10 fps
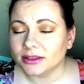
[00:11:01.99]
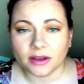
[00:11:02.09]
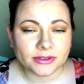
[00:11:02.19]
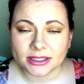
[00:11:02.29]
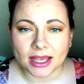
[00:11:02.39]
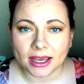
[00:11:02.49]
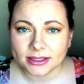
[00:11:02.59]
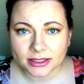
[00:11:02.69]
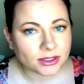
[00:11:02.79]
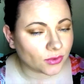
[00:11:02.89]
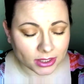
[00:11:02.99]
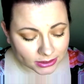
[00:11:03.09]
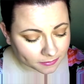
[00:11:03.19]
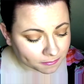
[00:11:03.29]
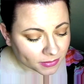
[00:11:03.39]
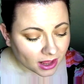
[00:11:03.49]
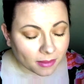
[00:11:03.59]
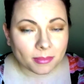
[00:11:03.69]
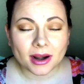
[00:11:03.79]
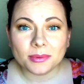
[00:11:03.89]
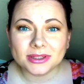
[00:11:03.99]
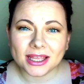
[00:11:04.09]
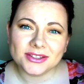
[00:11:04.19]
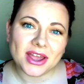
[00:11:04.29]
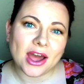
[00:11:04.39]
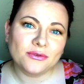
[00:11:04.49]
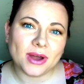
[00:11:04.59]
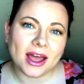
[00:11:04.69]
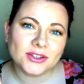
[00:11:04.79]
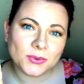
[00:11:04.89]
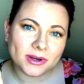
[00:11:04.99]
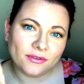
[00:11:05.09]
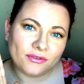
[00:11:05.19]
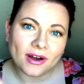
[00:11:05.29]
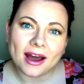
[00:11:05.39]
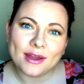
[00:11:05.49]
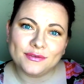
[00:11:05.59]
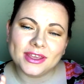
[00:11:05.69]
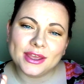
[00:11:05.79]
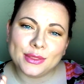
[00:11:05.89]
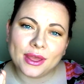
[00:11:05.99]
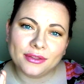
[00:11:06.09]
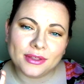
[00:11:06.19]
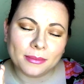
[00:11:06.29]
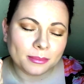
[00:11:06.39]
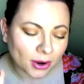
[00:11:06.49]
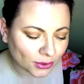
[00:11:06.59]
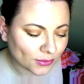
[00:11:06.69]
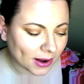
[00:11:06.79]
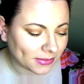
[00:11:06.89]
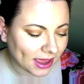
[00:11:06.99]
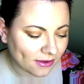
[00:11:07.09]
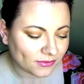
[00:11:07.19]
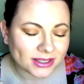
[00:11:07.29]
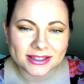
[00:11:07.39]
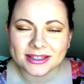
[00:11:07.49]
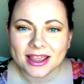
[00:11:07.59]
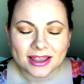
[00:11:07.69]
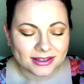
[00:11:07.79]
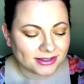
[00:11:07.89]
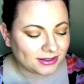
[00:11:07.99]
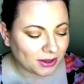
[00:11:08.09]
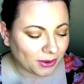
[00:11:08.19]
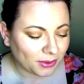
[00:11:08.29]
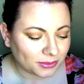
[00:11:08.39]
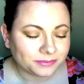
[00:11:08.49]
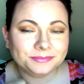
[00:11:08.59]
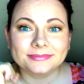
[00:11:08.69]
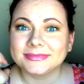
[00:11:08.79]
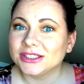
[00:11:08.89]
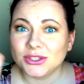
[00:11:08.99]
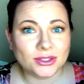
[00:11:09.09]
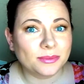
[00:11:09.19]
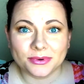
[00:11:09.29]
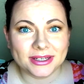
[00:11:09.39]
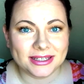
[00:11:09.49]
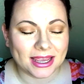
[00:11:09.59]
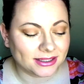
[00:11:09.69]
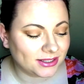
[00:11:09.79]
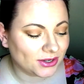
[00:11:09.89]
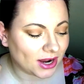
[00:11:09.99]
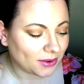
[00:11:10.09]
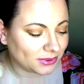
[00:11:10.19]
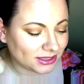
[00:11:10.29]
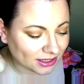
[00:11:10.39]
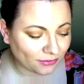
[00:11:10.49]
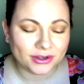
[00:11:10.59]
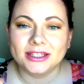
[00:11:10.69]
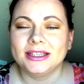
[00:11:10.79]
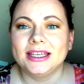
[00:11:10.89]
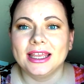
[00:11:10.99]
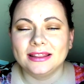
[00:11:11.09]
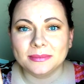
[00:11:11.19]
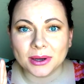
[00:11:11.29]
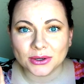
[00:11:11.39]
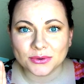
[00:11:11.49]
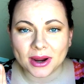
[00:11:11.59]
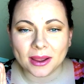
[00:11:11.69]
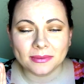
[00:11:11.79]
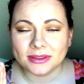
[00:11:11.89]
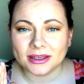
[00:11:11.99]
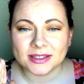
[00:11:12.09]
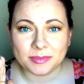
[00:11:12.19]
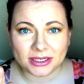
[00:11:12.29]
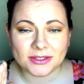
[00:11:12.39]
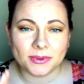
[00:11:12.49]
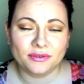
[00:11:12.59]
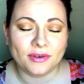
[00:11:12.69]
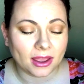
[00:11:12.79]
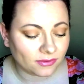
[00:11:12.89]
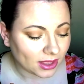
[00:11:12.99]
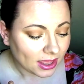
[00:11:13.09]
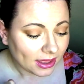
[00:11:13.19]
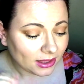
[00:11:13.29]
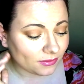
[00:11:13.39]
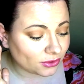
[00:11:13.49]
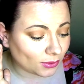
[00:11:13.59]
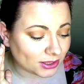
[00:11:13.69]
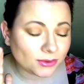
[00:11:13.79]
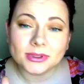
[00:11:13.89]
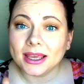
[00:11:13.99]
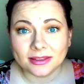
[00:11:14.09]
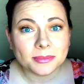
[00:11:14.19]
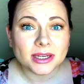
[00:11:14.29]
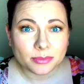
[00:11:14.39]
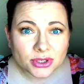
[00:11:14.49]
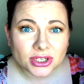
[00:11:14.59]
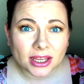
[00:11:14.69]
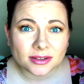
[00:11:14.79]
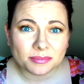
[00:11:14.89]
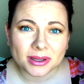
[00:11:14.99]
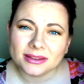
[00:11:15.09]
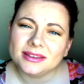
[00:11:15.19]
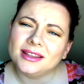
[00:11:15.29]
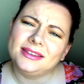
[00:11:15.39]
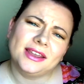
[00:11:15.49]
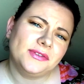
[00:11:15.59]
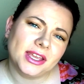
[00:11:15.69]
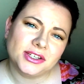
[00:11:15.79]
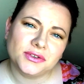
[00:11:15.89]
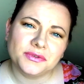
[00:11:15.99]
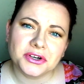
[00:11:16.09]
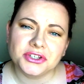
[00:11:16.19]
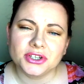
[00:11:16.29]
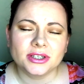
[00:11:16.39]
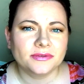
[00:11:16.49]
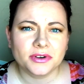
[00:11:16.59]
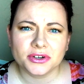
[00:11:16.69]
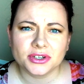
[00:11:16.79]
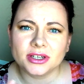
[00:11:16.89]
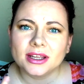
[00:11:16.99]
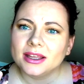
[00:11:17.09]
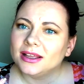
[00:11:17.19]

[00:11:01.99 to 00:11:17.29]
love the size, it's great. But I would like to have a 25 in the monogram canvas. So super easy answer. I would definitely get the monogram, the Speedy 25. Even though I do like the mini pochette, but not the aviation version. version.